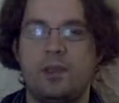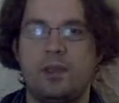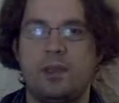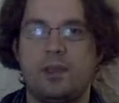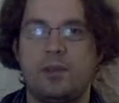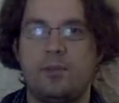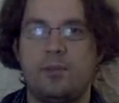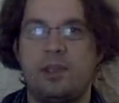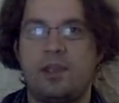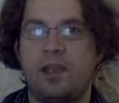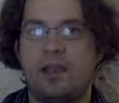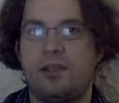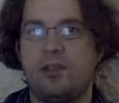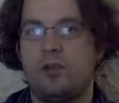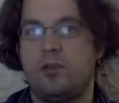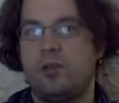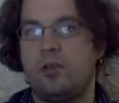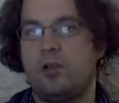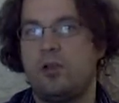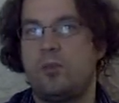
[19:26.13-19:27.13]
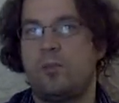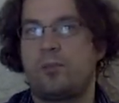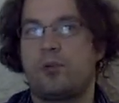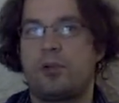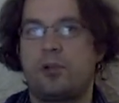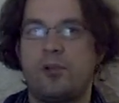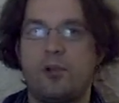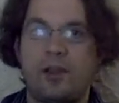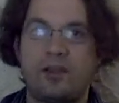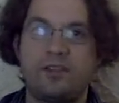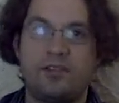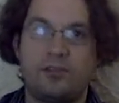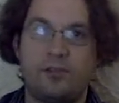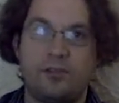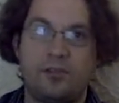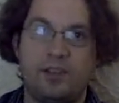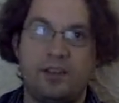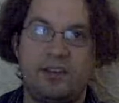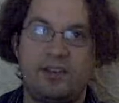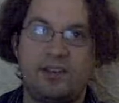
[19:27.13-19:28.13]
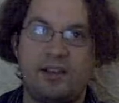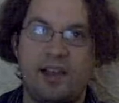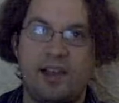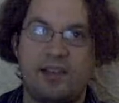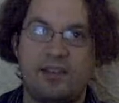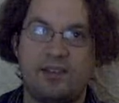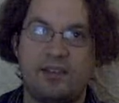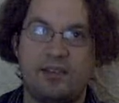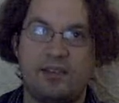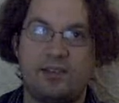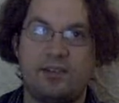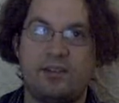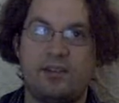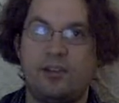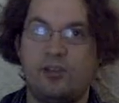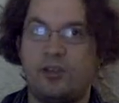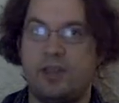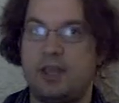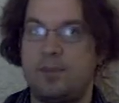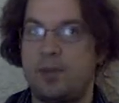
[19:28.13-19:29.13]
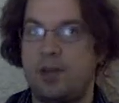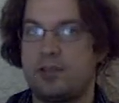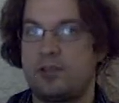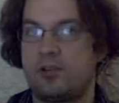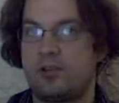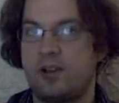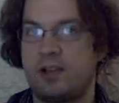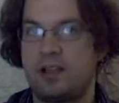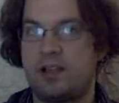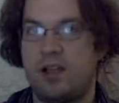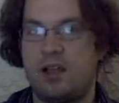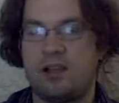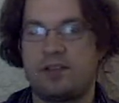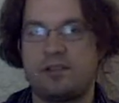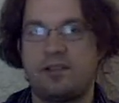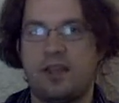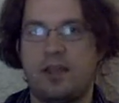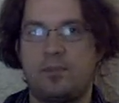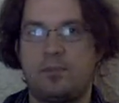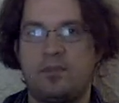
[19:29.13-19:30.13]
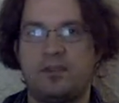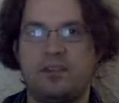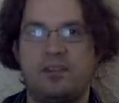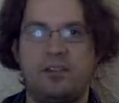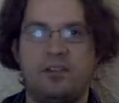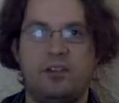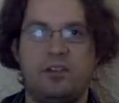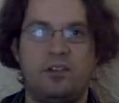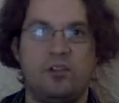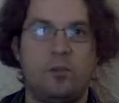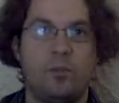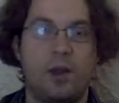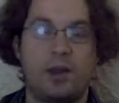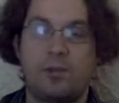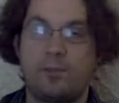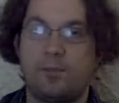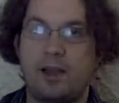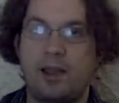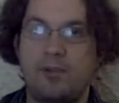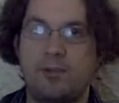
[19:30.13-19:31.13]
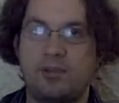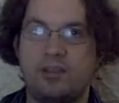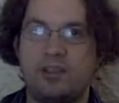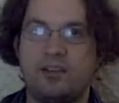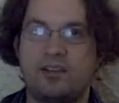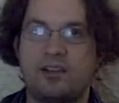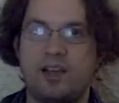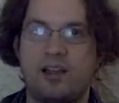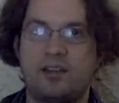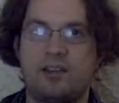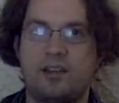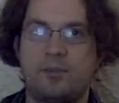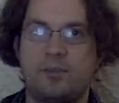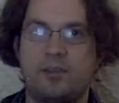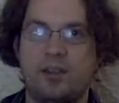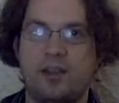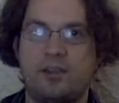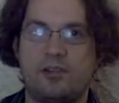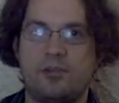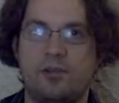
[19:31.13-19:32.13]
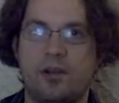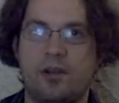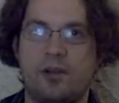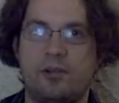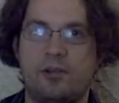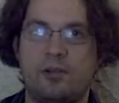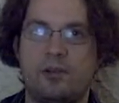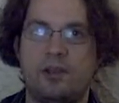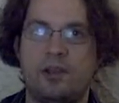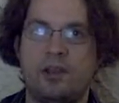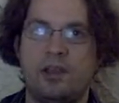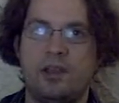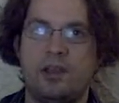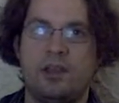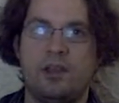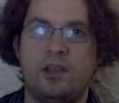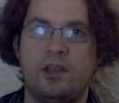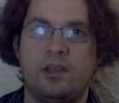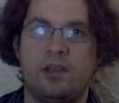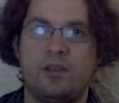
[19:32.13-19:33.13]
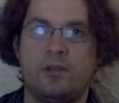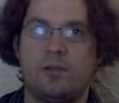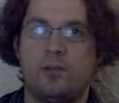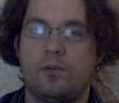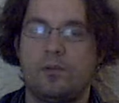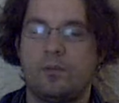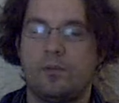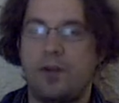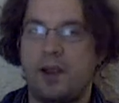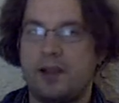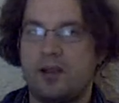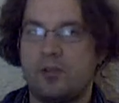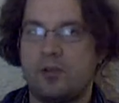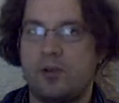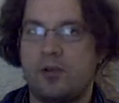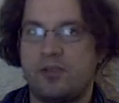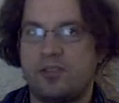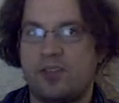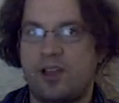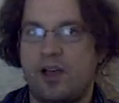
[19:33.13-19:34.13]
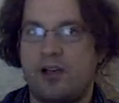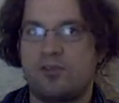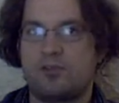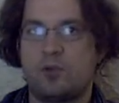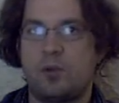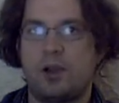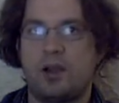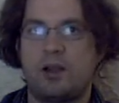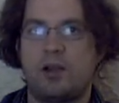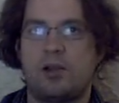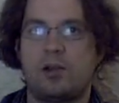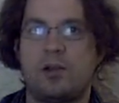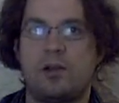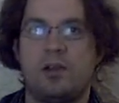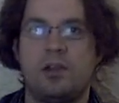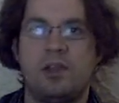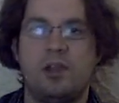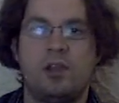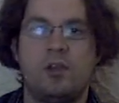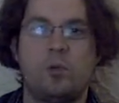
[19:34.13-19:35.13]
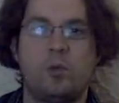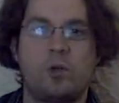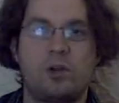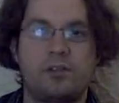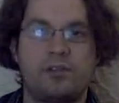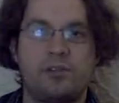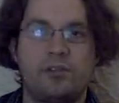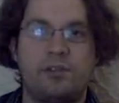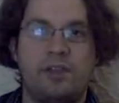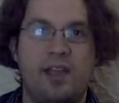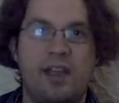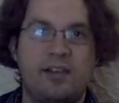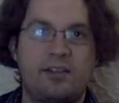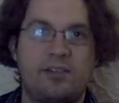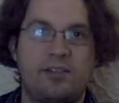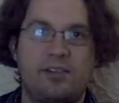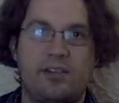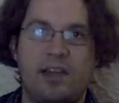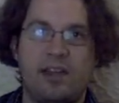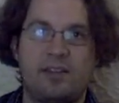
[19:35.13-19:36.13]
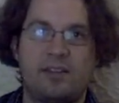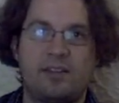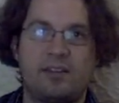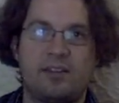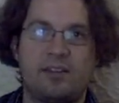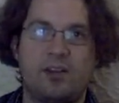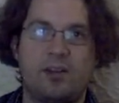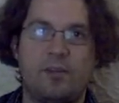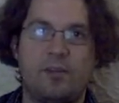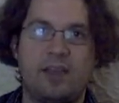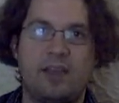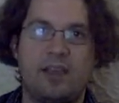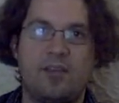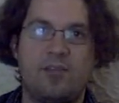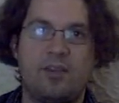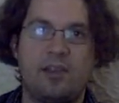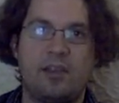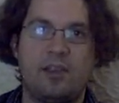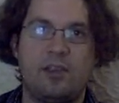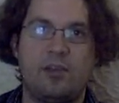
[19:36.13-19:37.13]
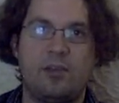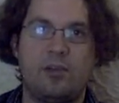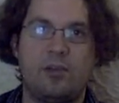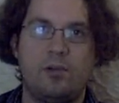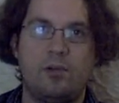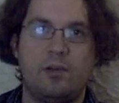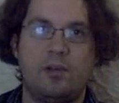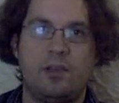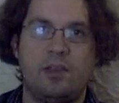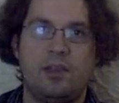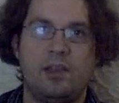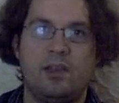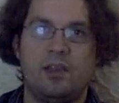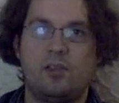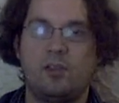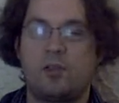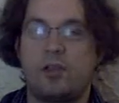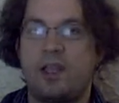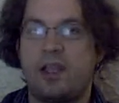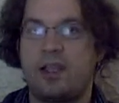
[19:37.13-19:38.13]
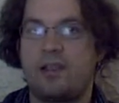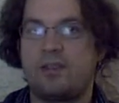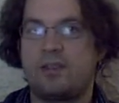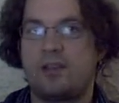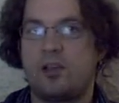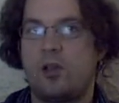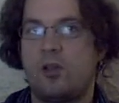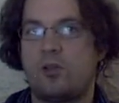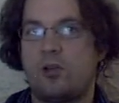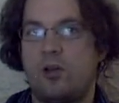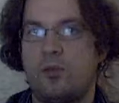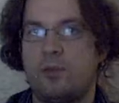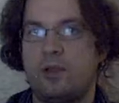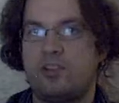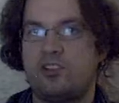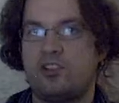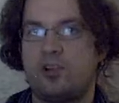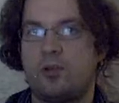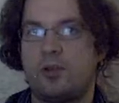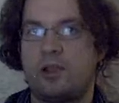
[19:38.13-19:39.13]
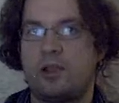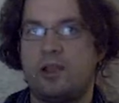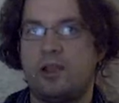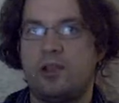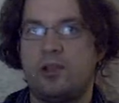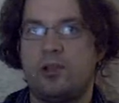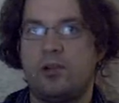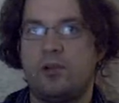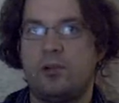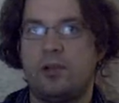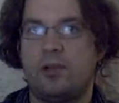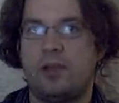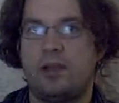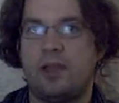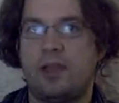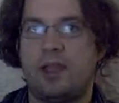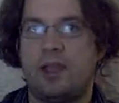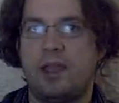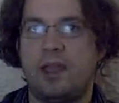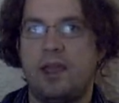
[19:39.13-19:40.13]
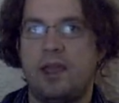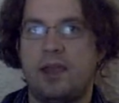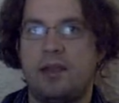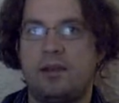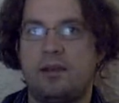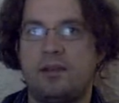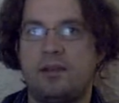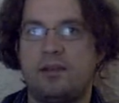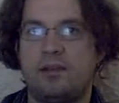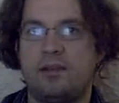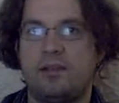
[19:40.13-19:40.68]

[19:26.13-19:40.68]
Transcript: but yeah, you'll, you'll progress through these classes, you'll keep on learning concepts, you'll want to play with these concepts on your own, write your own software, work through the exercises that I'll be giving you, looking at the code I'll be showing you, and